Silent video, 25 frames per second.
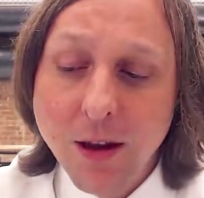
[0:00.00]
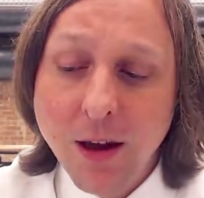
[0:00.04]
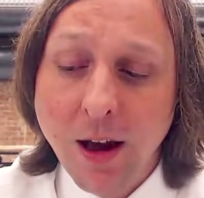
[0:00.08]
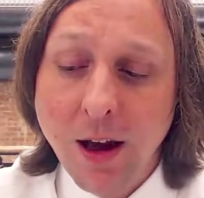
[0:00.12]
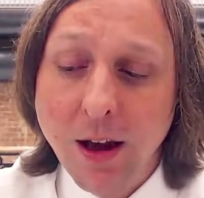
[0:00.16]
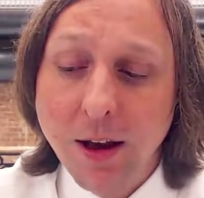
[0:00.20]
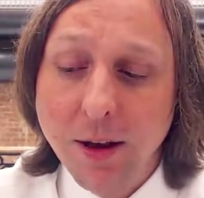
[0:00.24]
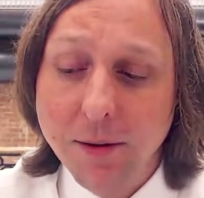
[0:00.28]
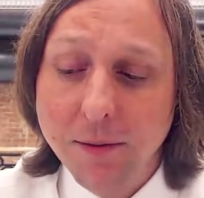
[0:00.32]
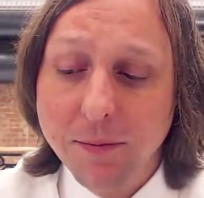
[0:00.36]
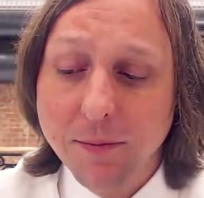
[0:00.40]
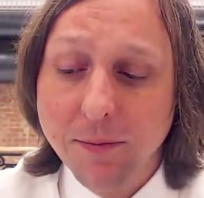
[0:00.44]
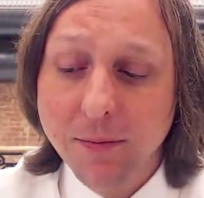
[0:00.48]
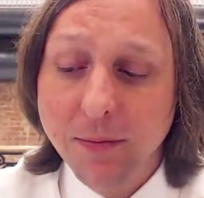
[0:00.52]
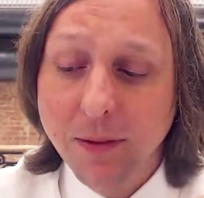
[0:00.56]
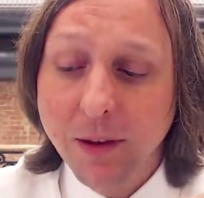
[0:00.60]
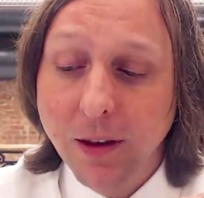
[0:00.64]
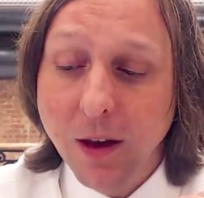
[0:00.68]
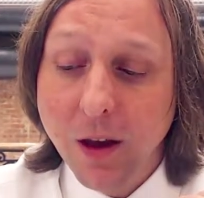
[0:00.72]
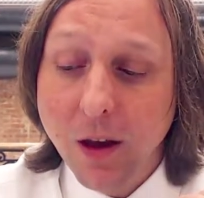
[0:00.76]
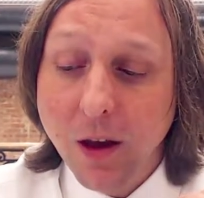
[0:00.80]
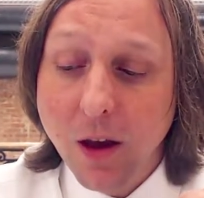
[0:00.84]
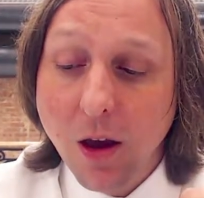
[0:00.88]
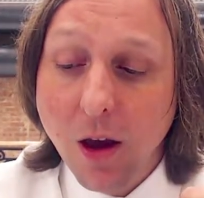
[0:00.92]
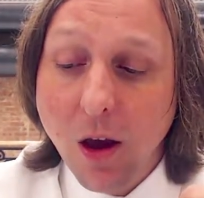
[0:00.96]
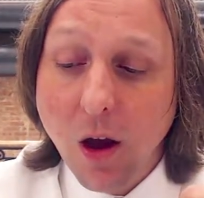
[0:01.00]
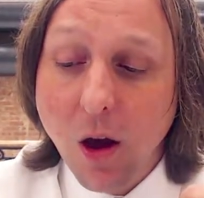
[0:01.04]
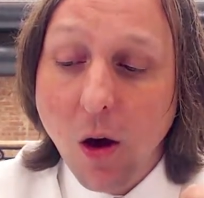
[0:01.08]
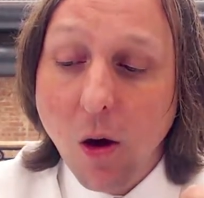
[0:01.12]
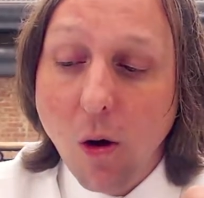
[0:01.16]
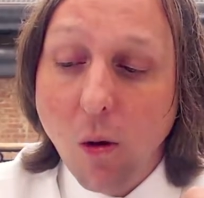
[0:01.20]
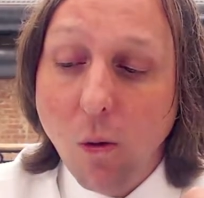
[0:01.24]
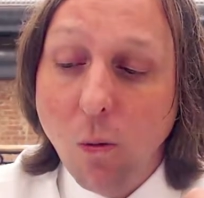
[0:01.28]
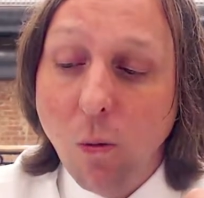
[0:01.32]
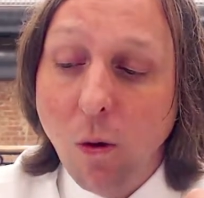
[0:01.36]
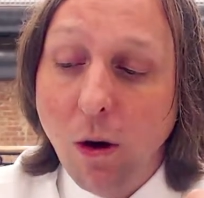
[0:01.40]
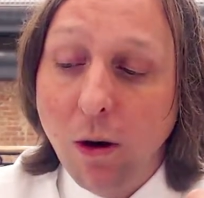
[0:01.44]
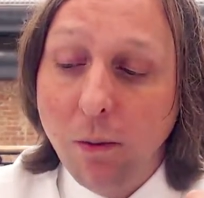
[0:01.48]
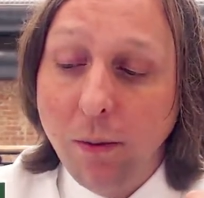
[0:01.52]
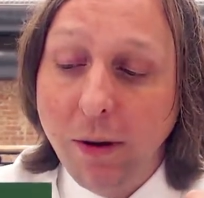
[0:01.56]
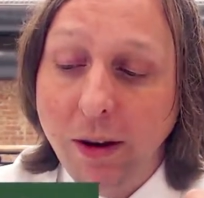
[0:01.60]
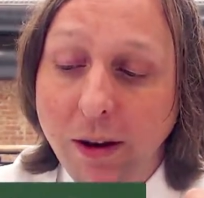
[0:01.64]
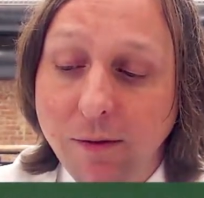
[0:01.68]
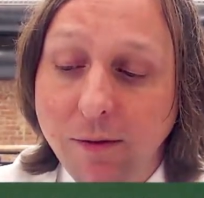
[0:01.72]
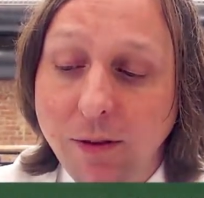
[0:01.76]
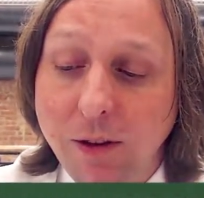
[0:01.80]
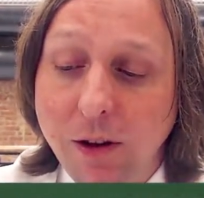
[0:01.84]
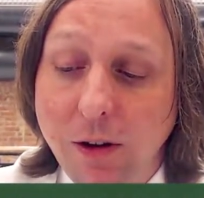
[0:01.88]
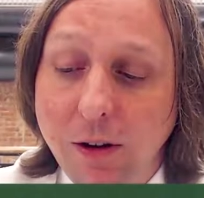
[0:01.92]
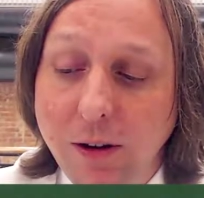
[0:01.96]
Um, What we
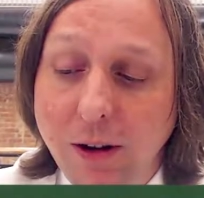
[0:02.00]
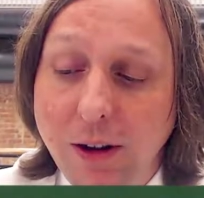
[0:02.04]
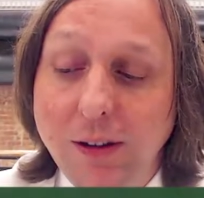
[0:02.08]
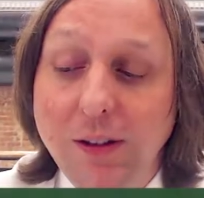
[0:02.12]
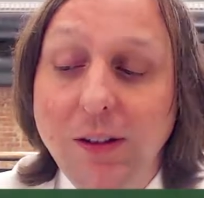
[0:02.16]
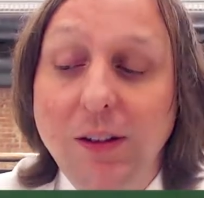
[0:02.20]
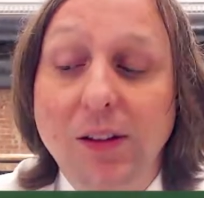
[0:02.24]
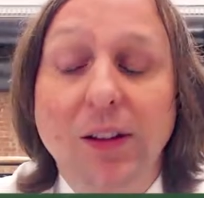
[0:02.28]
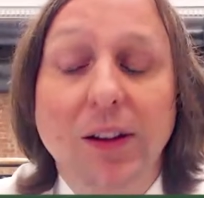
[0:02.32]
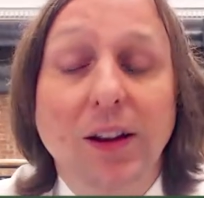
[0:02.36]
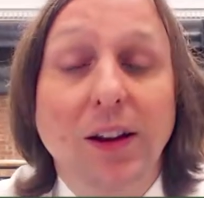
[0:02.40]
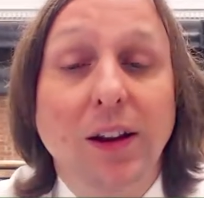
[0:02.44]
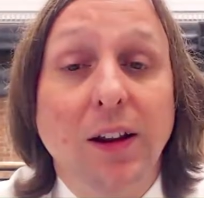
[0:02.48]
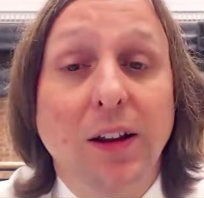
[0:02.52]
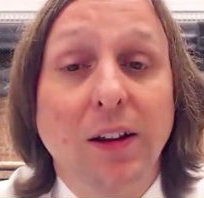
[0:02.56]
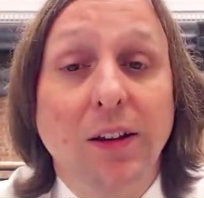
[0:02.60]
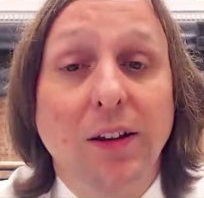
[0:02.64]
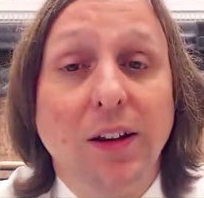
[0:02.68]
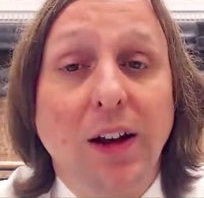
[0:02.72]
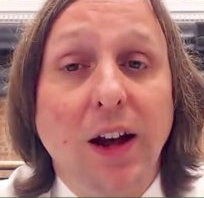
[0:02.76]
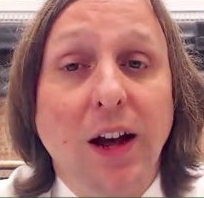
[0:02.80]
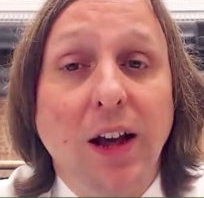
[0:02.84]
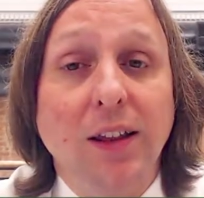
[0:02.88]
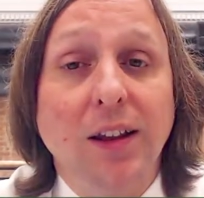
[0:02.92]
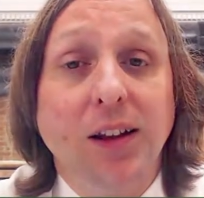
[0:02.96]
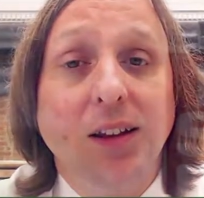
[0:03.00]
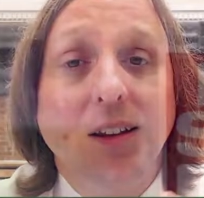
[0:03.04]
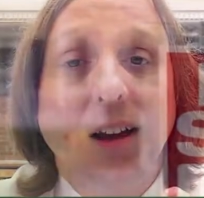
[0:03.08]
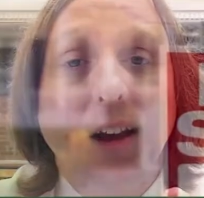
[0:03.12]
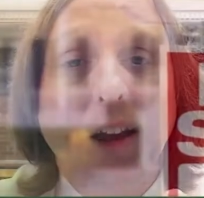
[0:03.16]
have noticed is uh, the